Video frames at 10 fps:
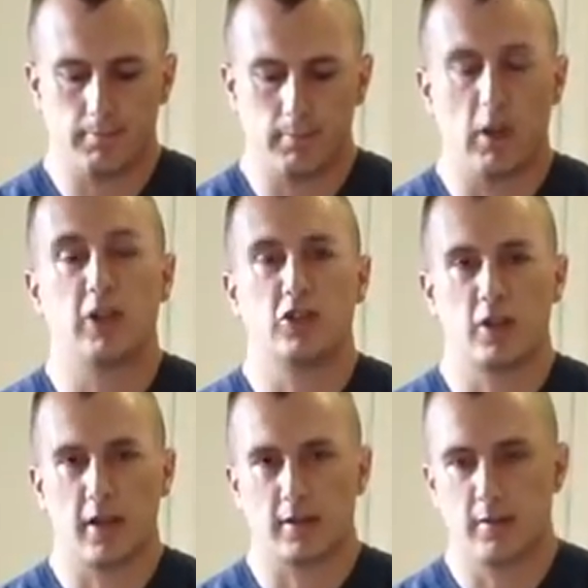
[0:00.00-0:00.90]
lunch
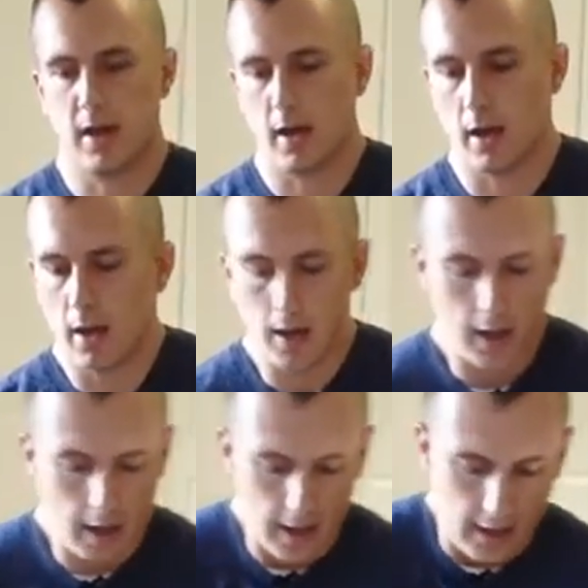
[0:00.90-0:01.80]
next day.
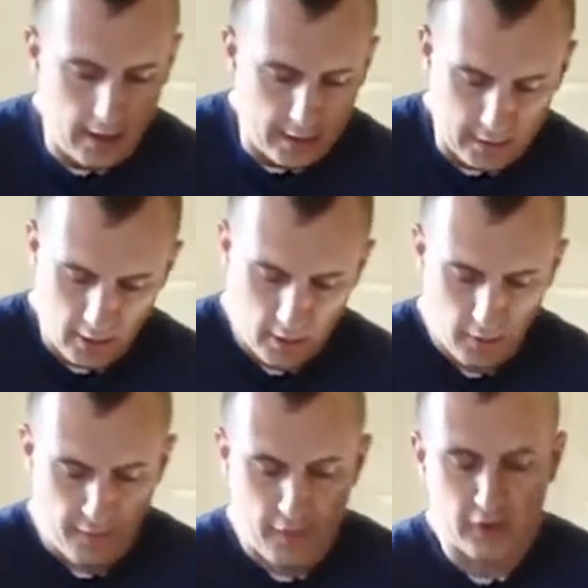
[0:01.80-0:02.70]
So
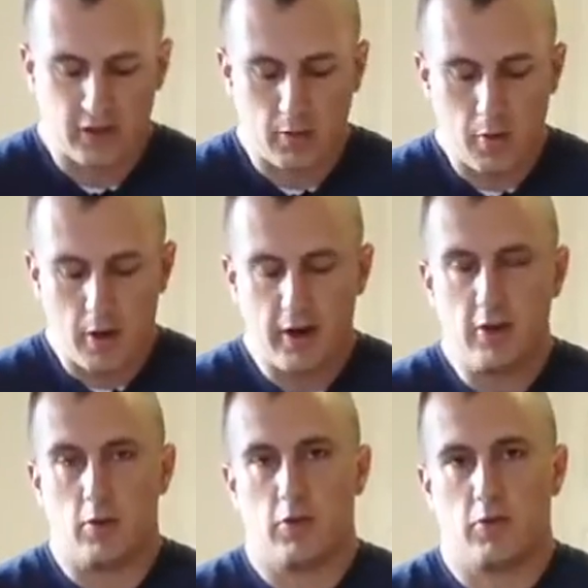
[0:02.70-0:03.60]
the first thing we want
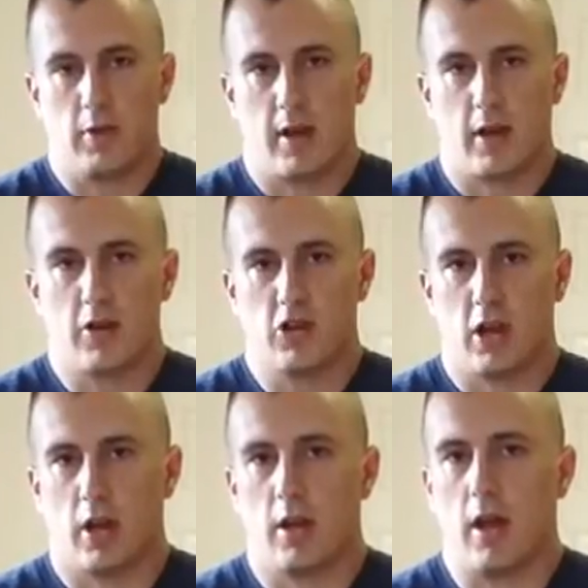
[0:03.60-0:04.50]
to do is we take our
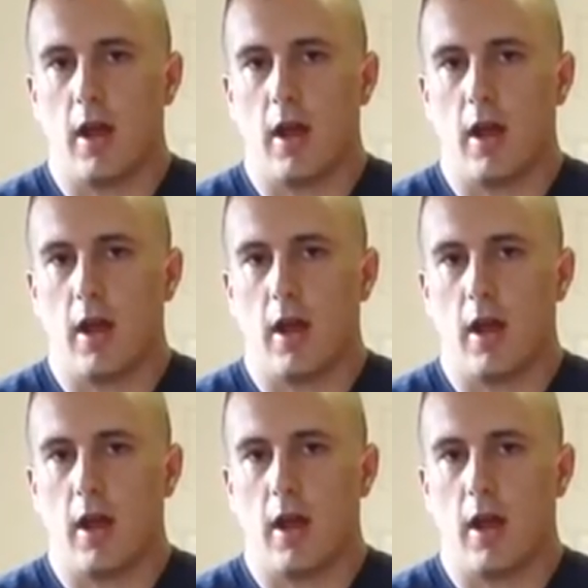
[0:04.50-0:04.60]
chicken,